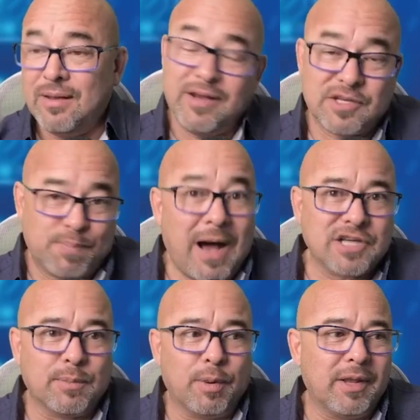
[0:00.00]
it is
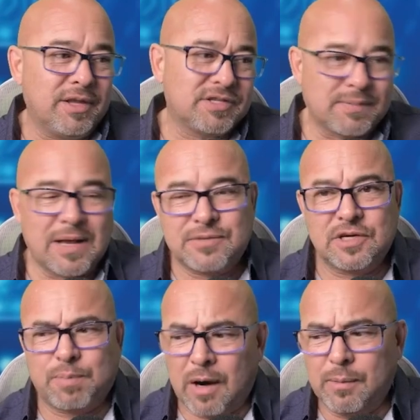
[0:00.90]
possible, and there's, sometimes
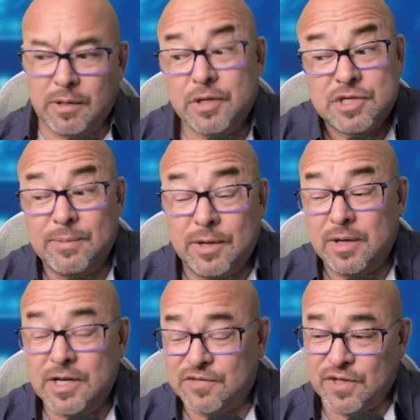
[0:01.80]
there's probably legitimate
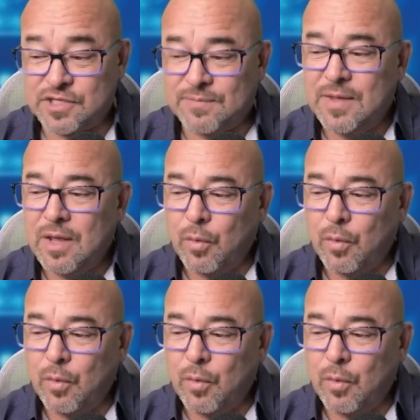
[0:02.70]
needs for this.